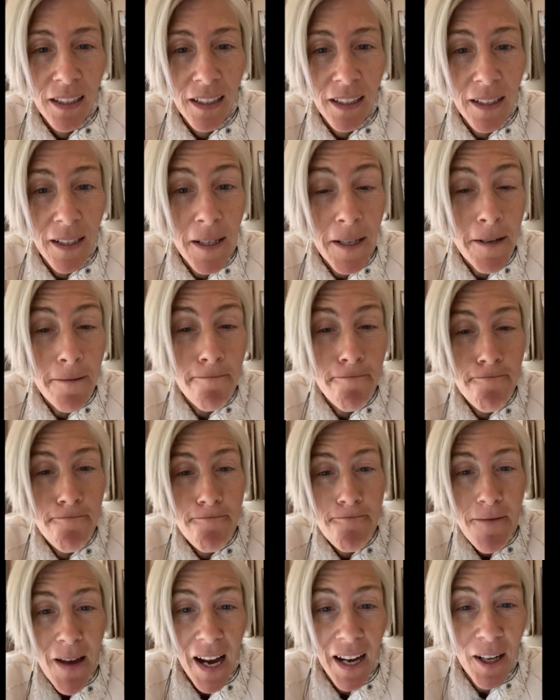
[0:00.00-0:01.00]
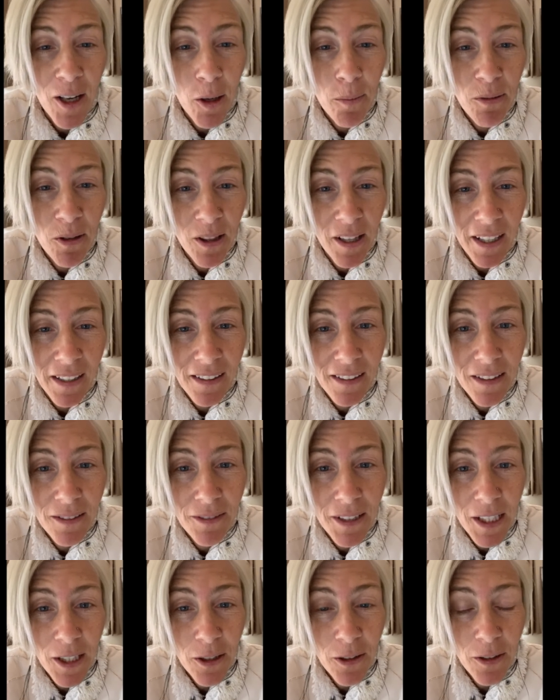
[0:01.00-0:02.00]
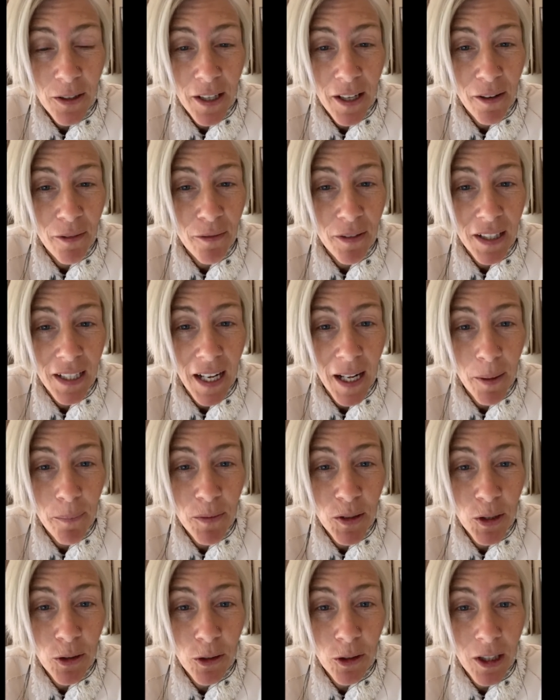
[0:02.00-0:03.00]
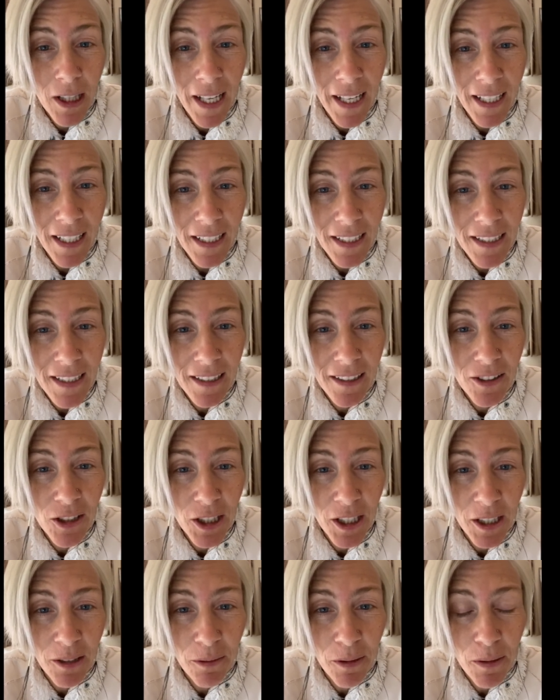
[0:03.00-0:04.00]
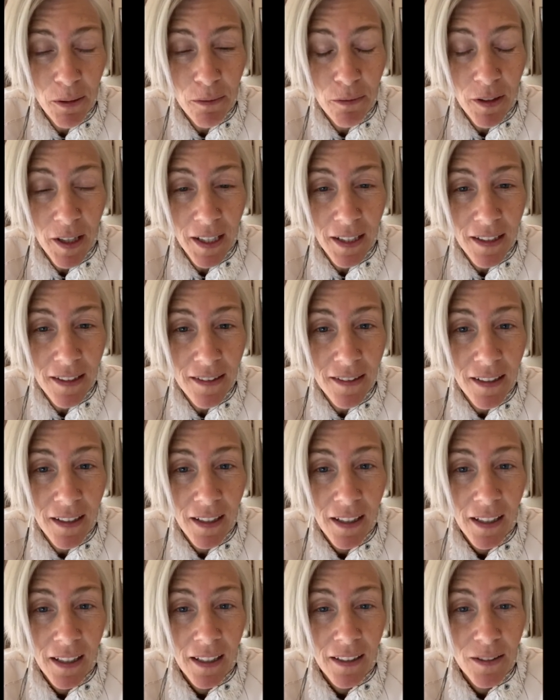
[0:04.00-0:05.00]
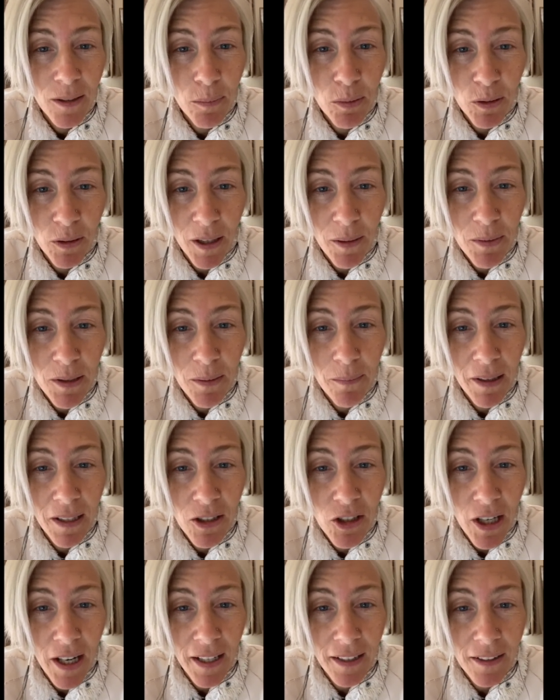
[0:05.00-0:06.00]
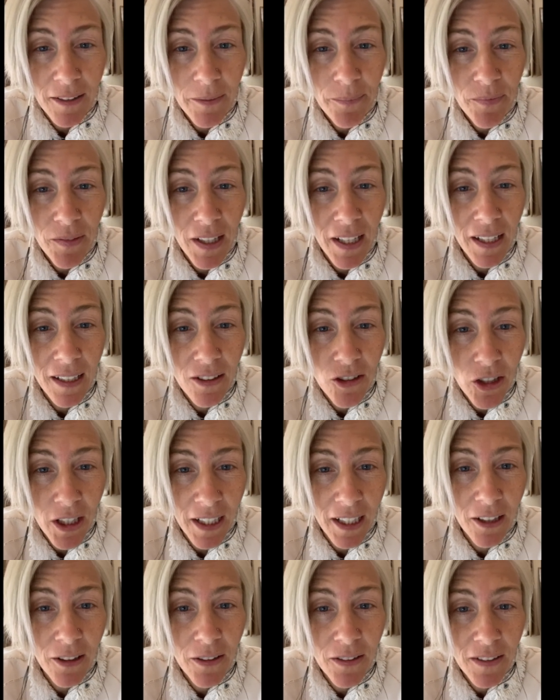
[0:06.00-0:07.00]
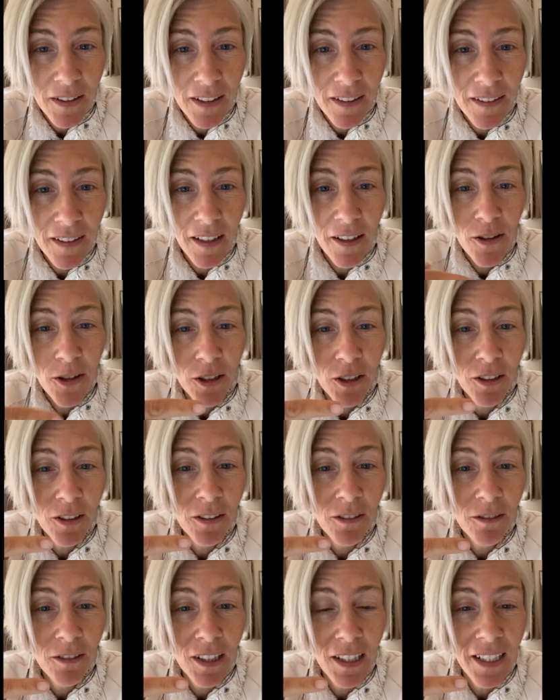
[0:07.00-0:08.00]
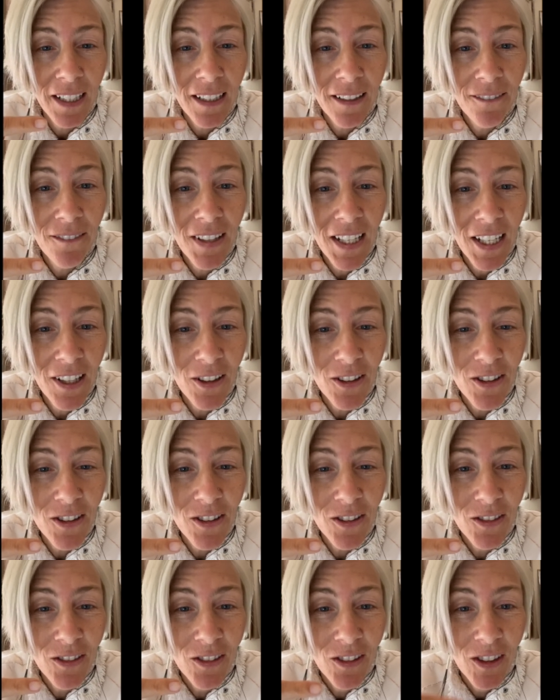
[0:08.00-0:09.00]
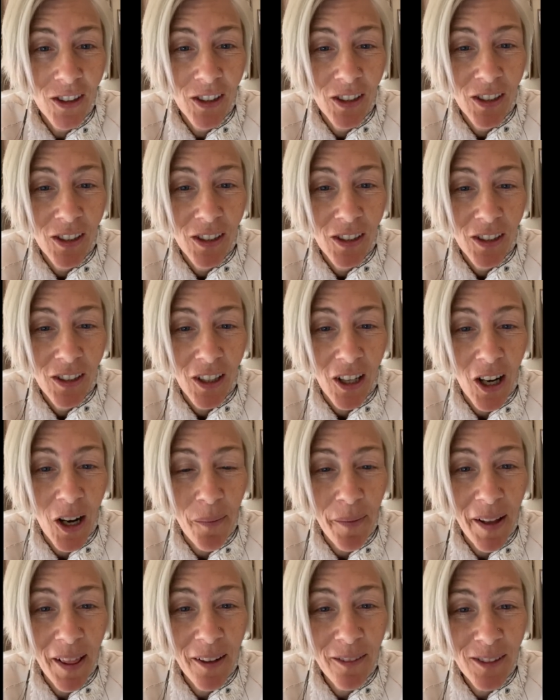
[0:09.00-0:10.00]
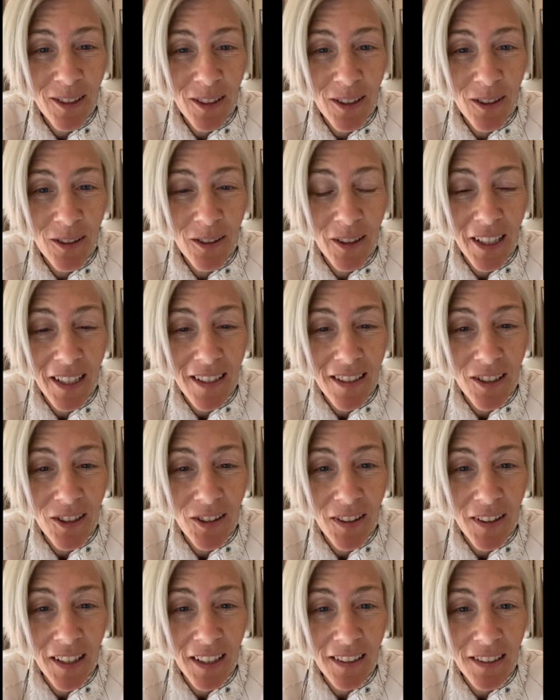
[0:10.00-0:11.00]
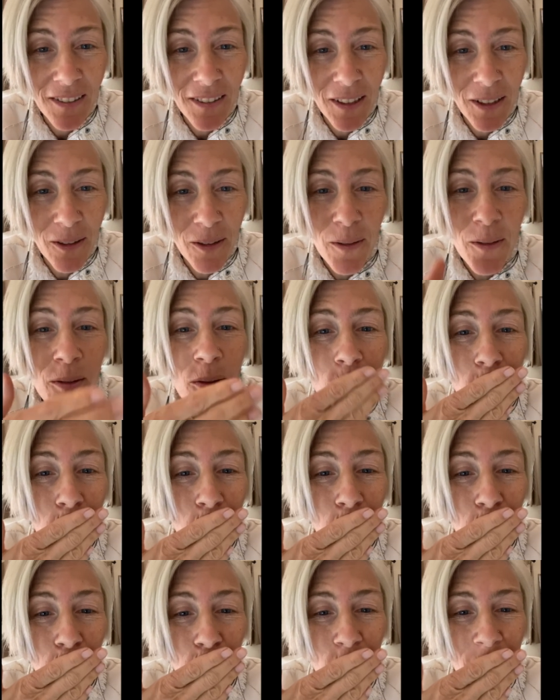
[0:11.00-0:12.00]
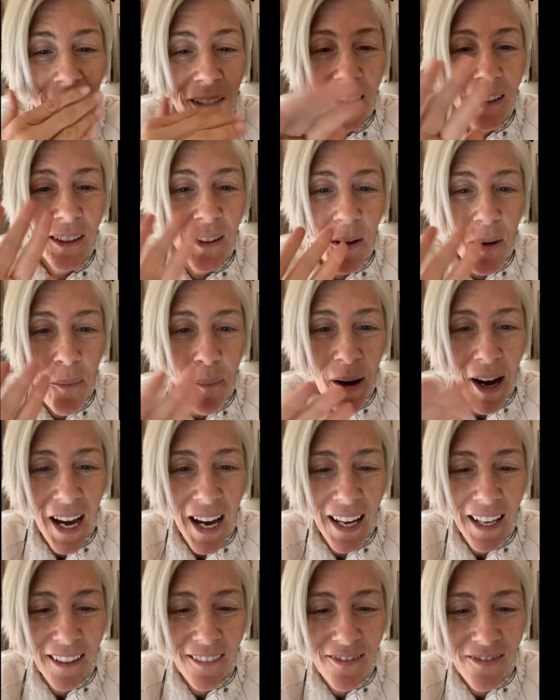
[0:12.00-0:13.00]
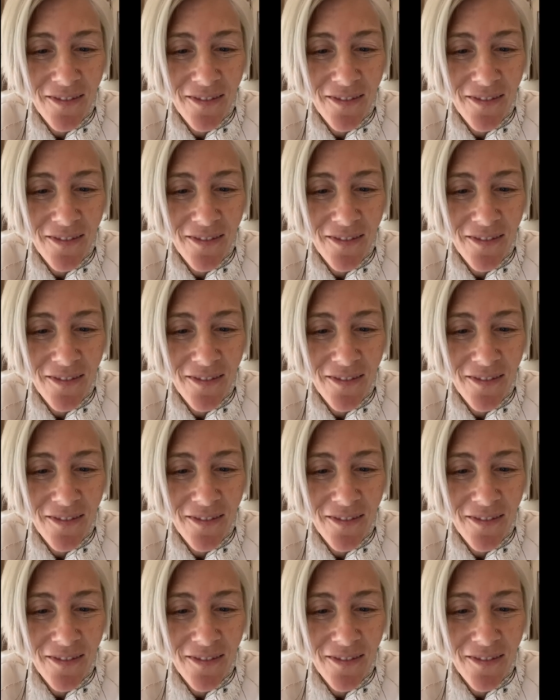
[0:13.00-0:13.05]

I hope you liked this video. If it helped you, like it, share it with your friends, subscribe to my channel, and check out these other related videos. All my love to you, and see you in the next video. Bye.